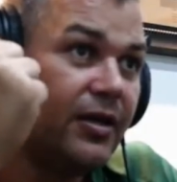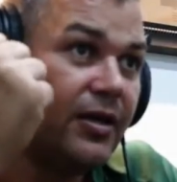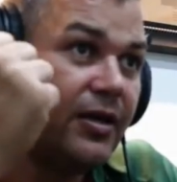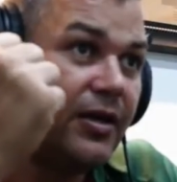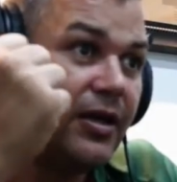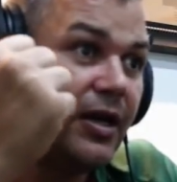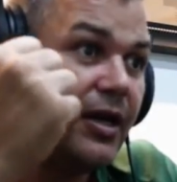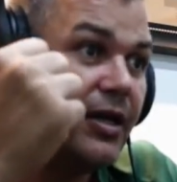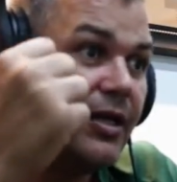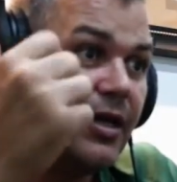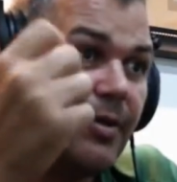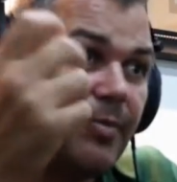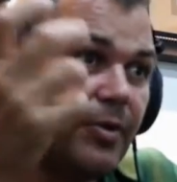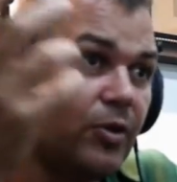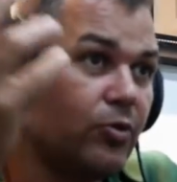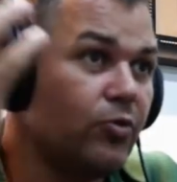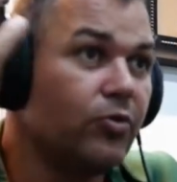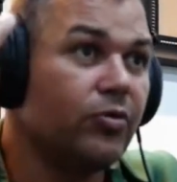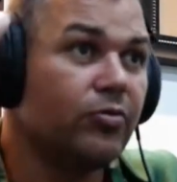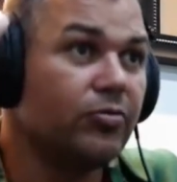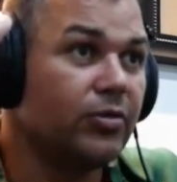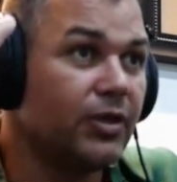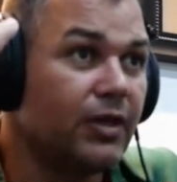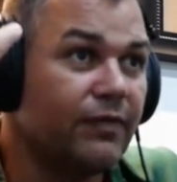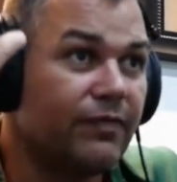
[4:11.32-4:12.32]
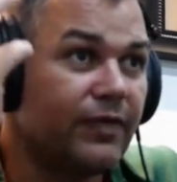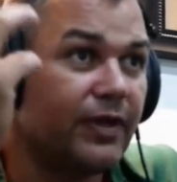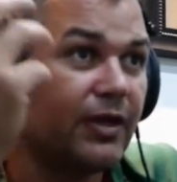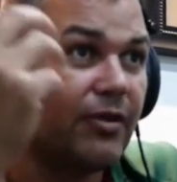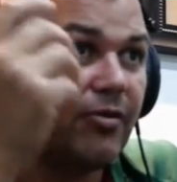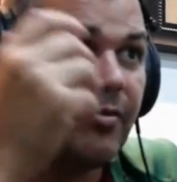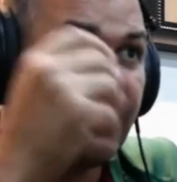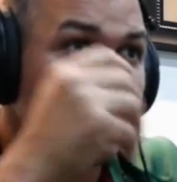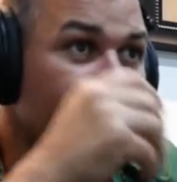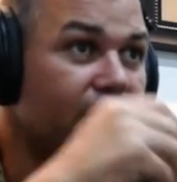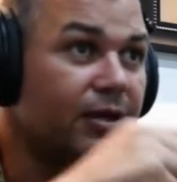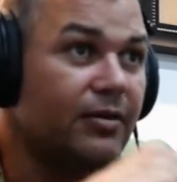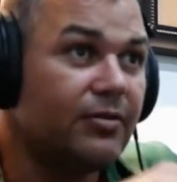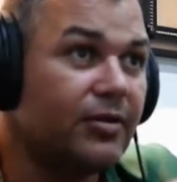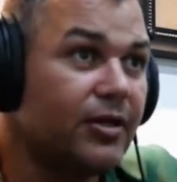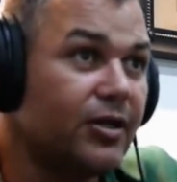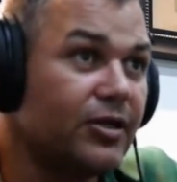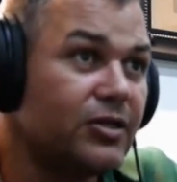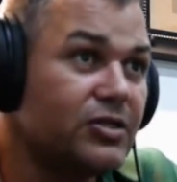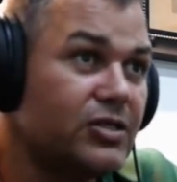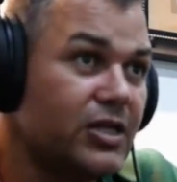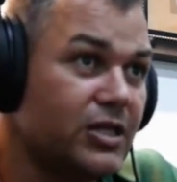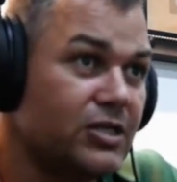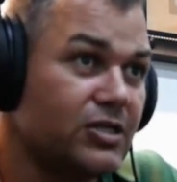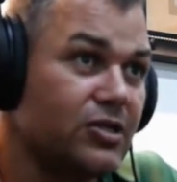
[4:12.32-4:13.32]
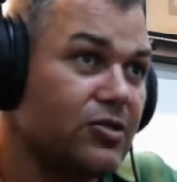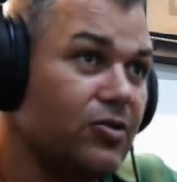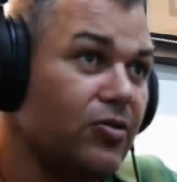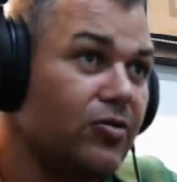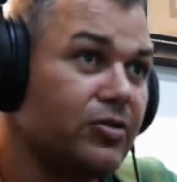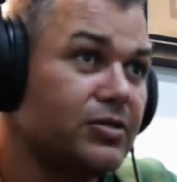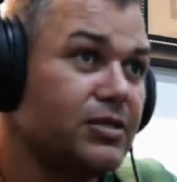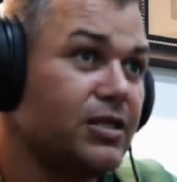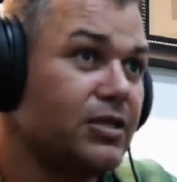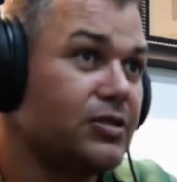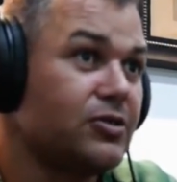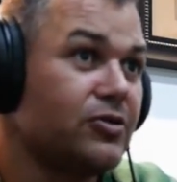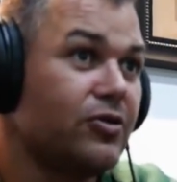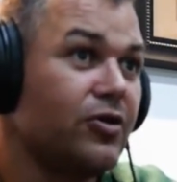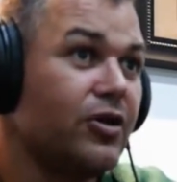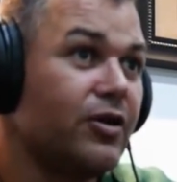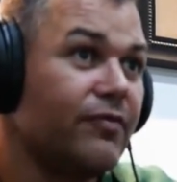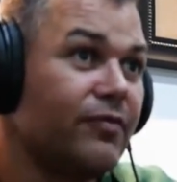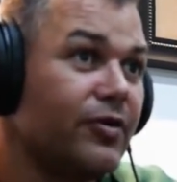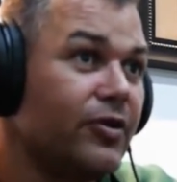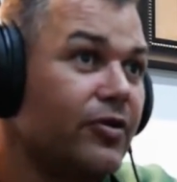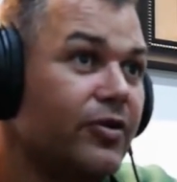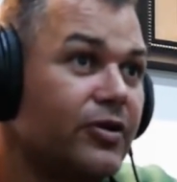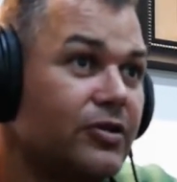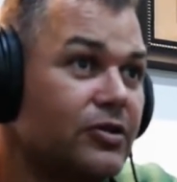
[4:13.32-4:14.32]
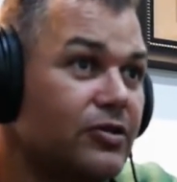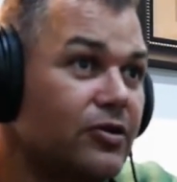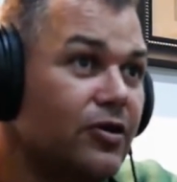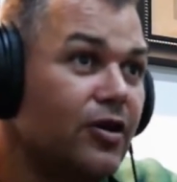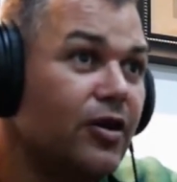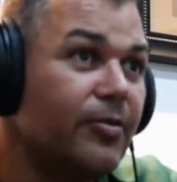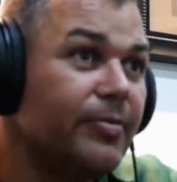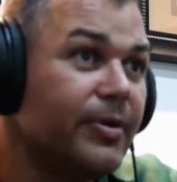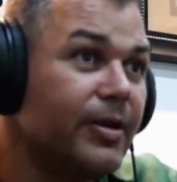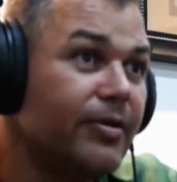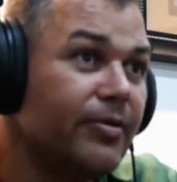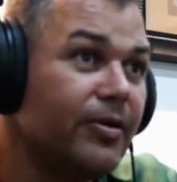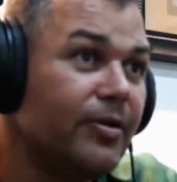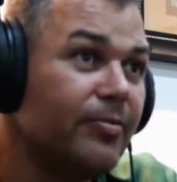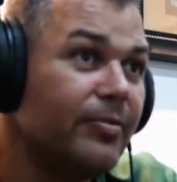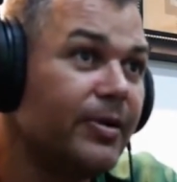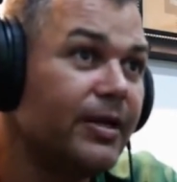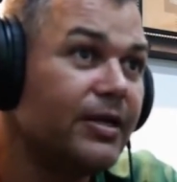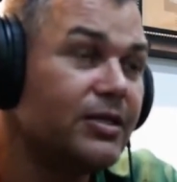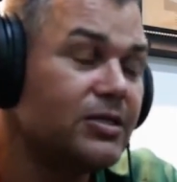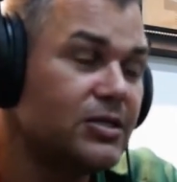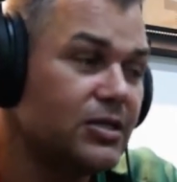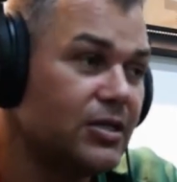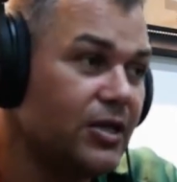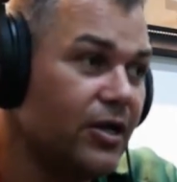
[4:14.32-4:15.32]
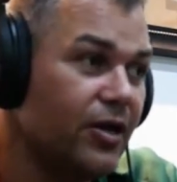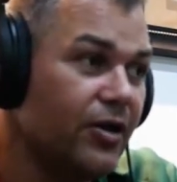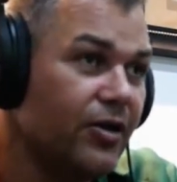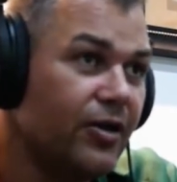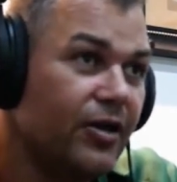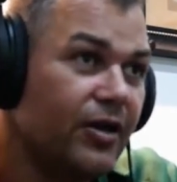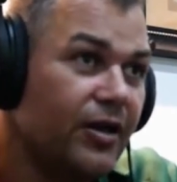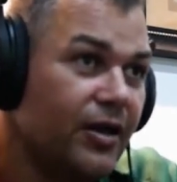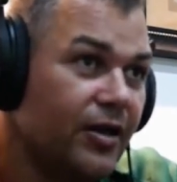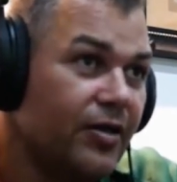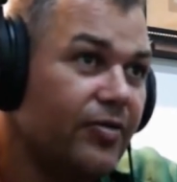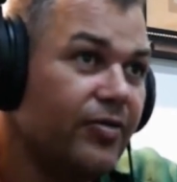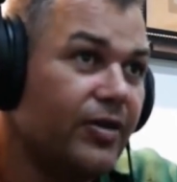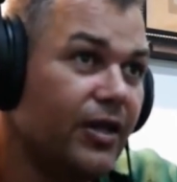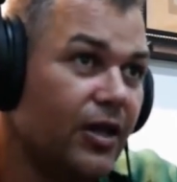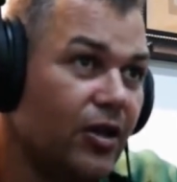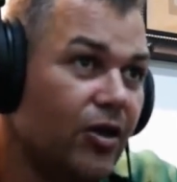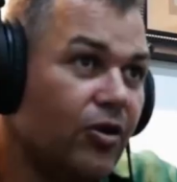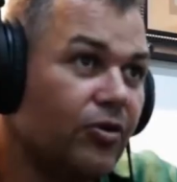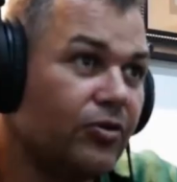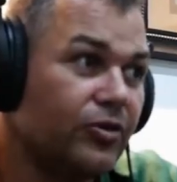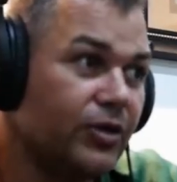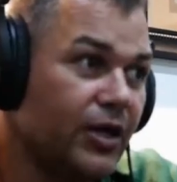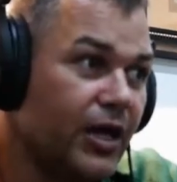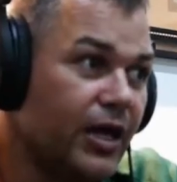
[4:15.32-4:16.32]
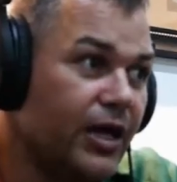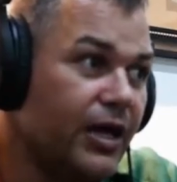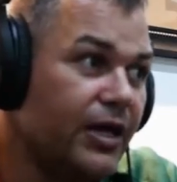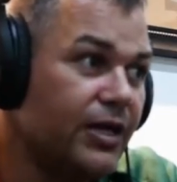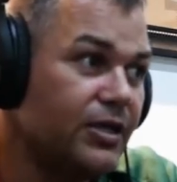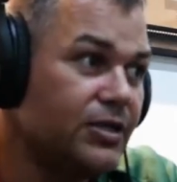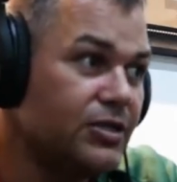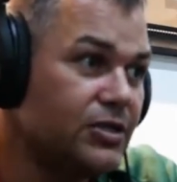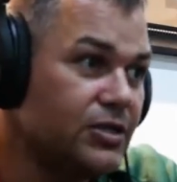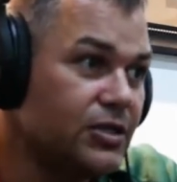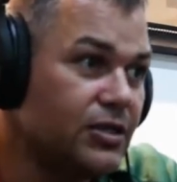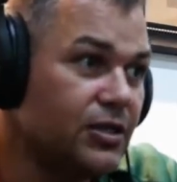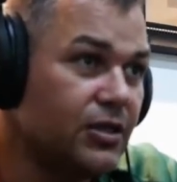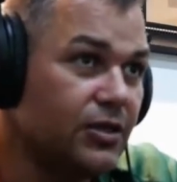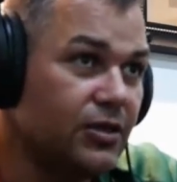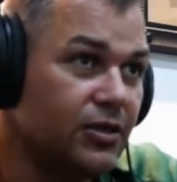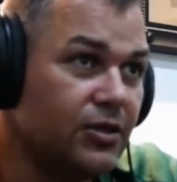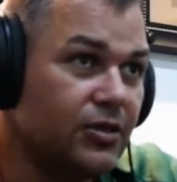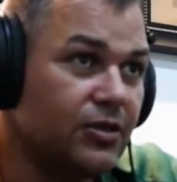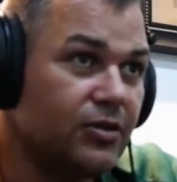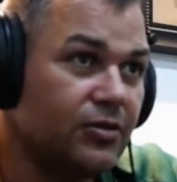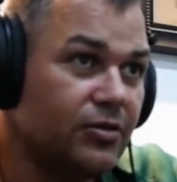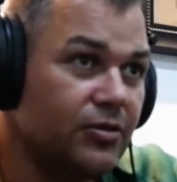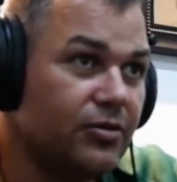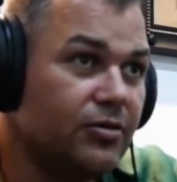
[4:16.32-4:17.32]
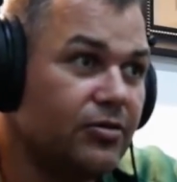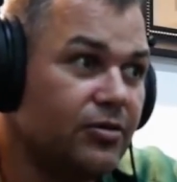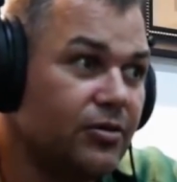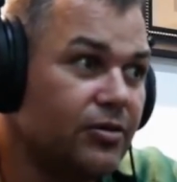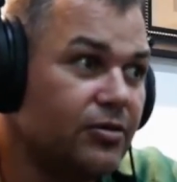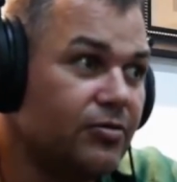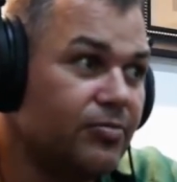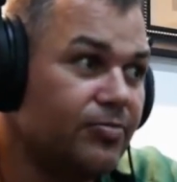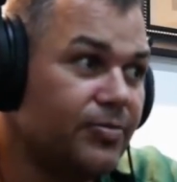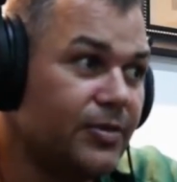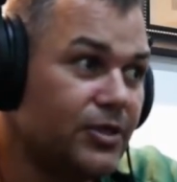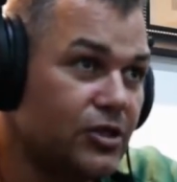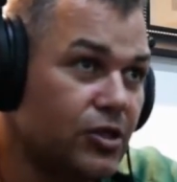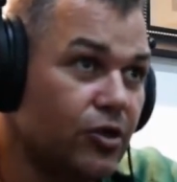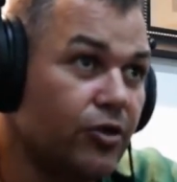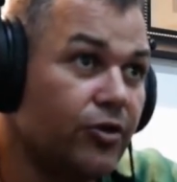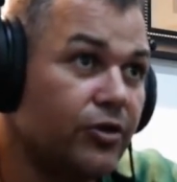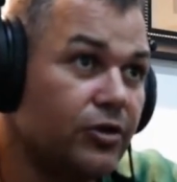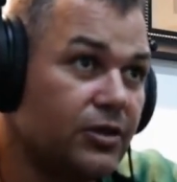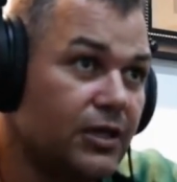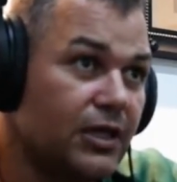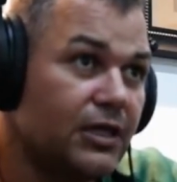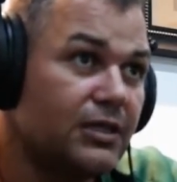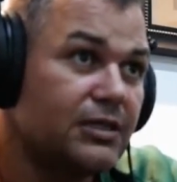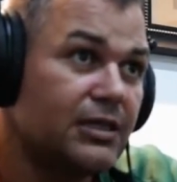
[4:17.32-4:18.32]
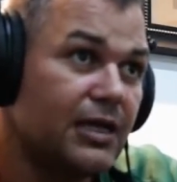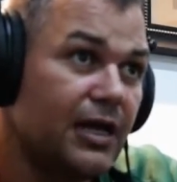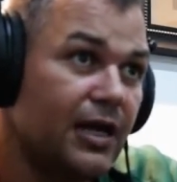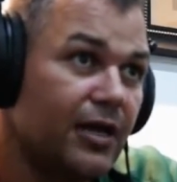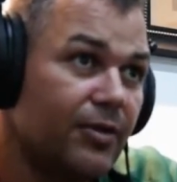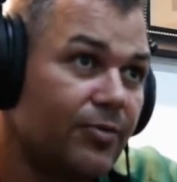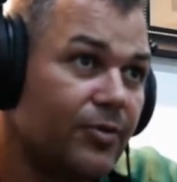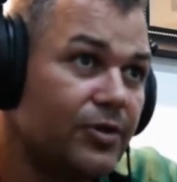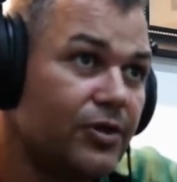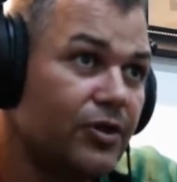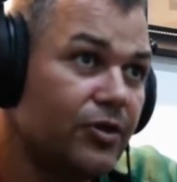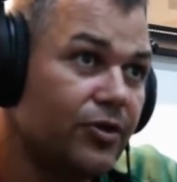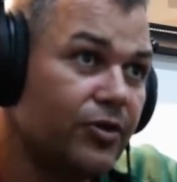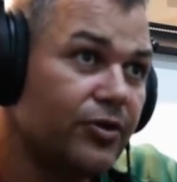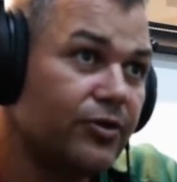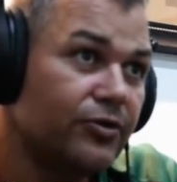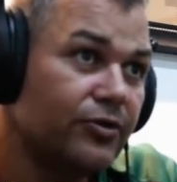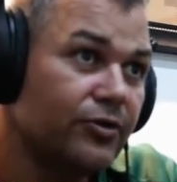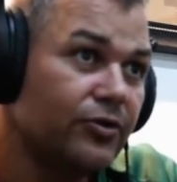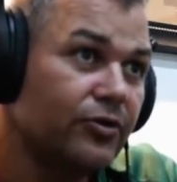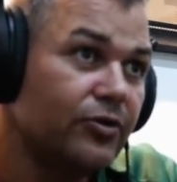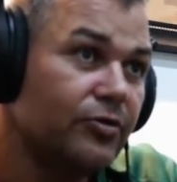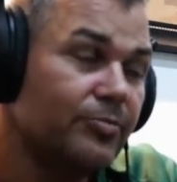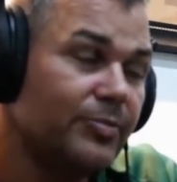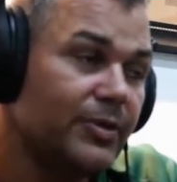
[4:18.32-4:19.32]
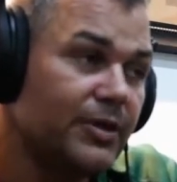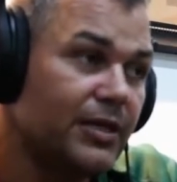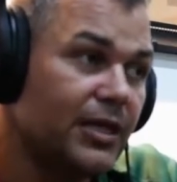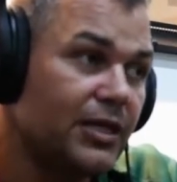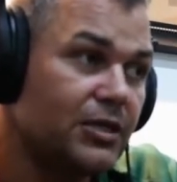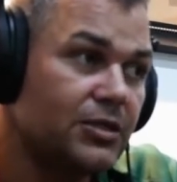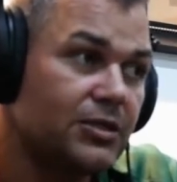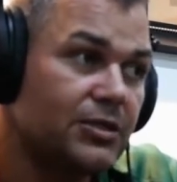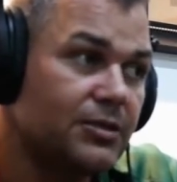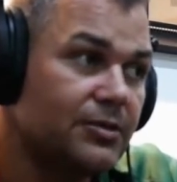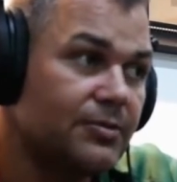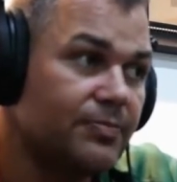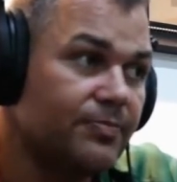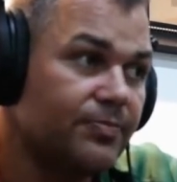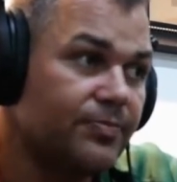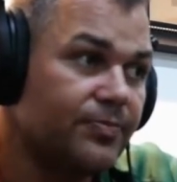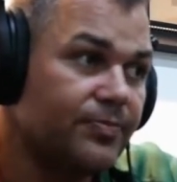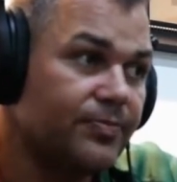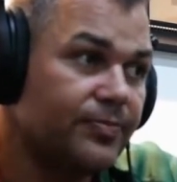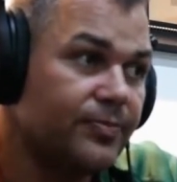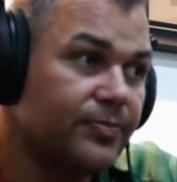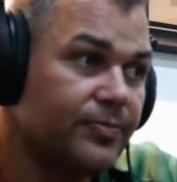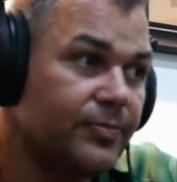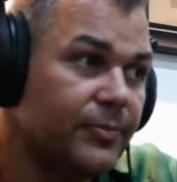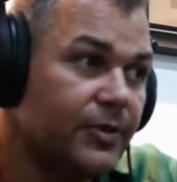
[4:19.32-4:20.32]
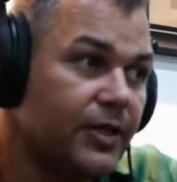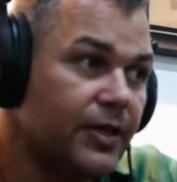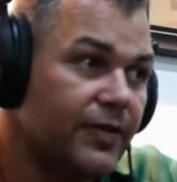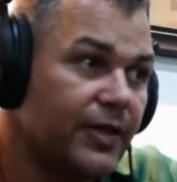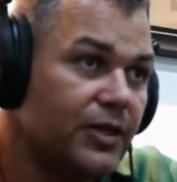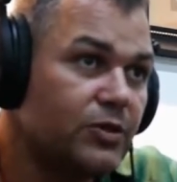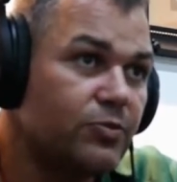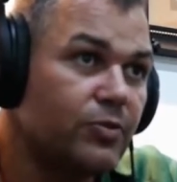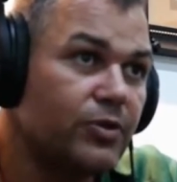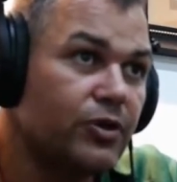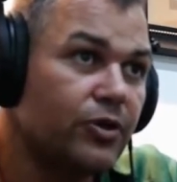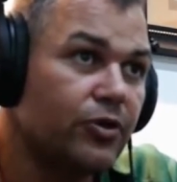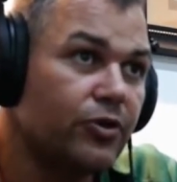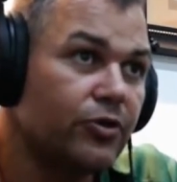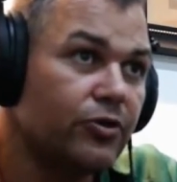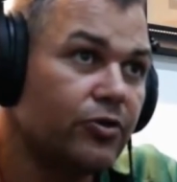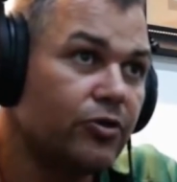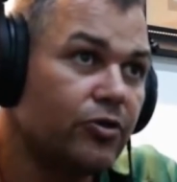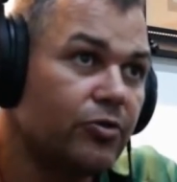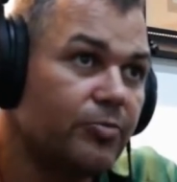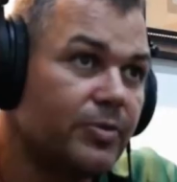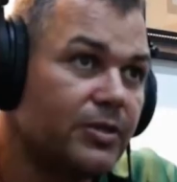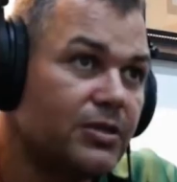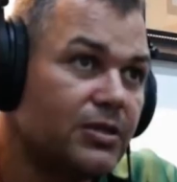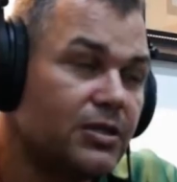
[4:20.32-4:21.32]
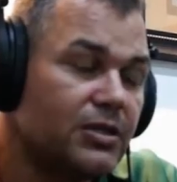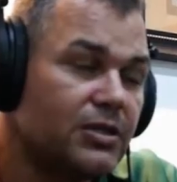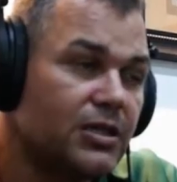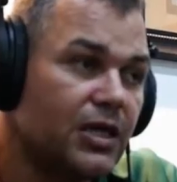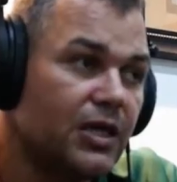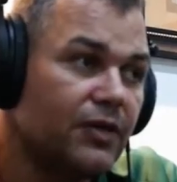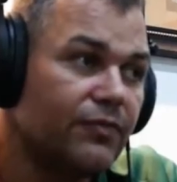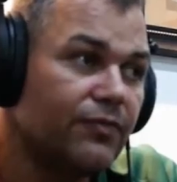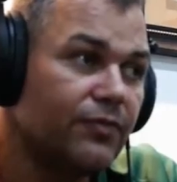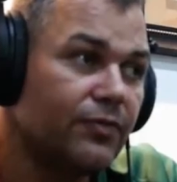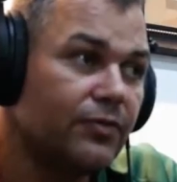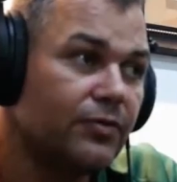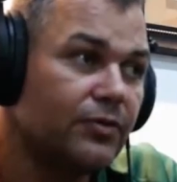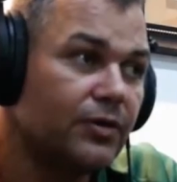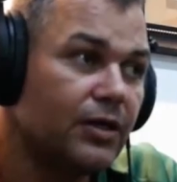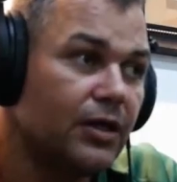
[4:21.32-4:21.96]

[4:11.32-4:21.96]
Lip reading: And then we all leave here about, you know, 6:00, 6:30 of the night time, you know what I mean? So they're long days, there's a lot of detail on what you've got to do, but that's, you know, that's what you've got to do to be successful.